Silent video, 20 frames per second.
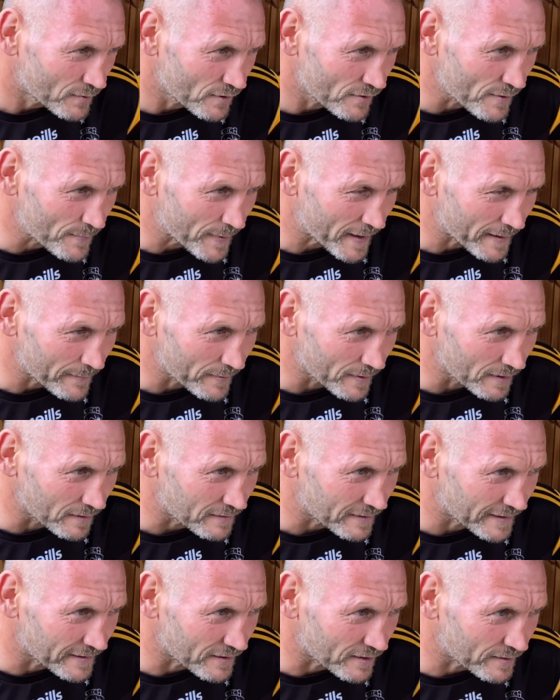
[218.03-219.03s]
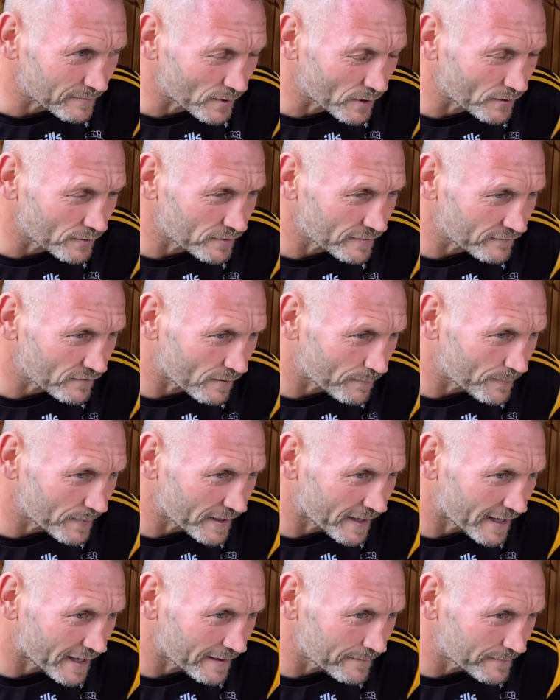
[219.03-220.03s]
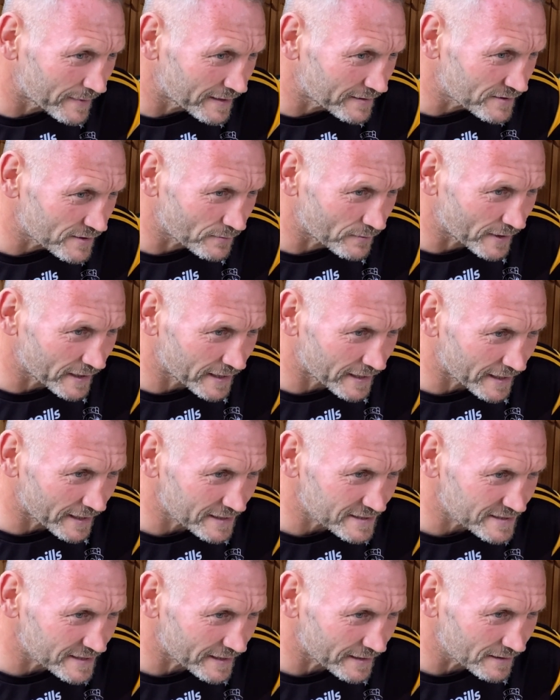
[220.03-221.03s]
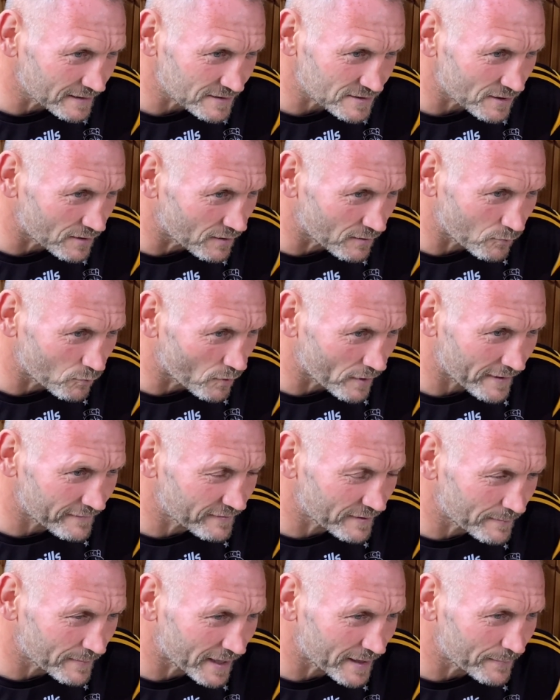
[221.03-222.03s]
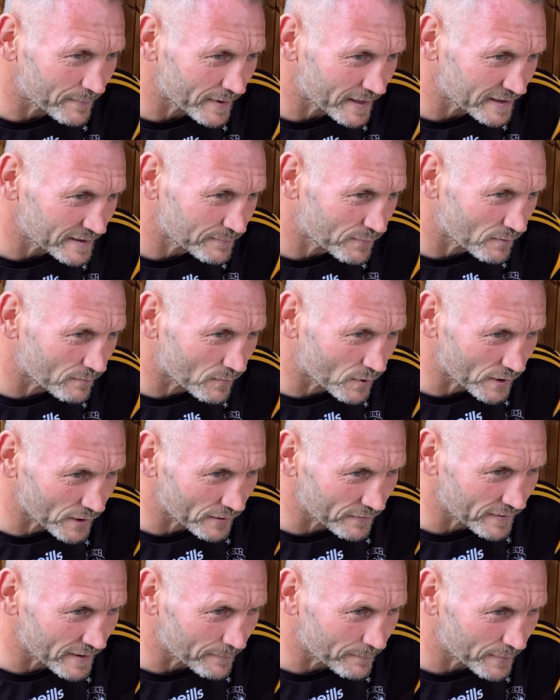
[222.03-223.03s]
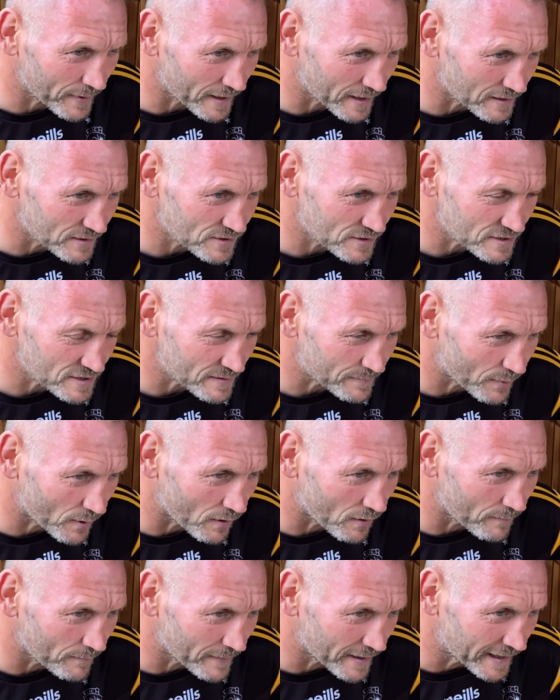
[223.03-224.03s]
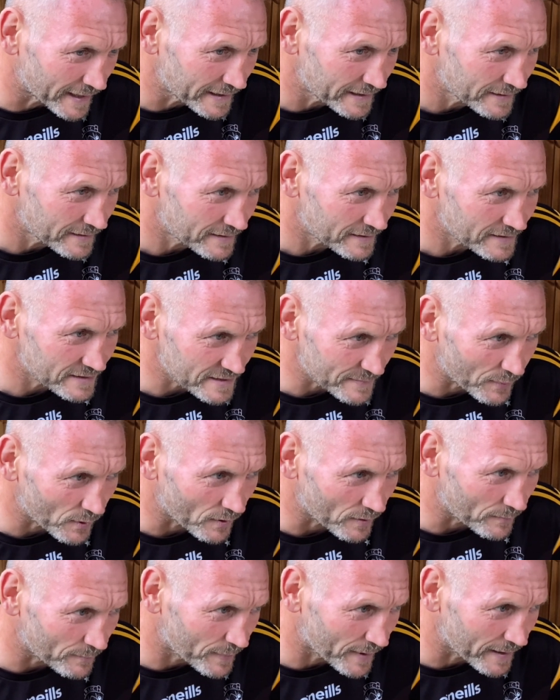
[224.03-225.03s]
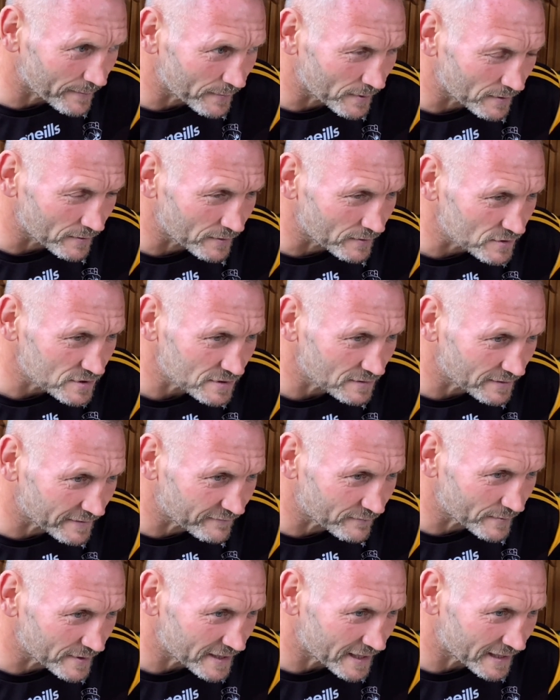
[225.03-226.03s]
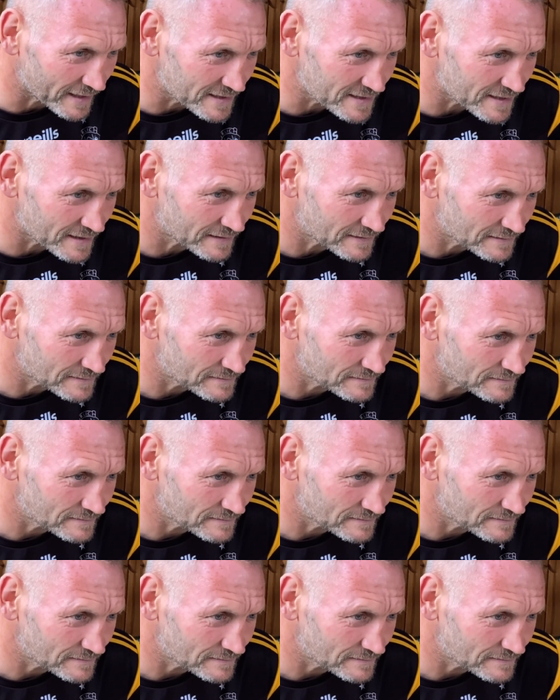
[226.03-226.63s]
But other people in the community have got behind me doing cake sales or whatever it might be to put money on that page to support me, supporting people who's living with cancer.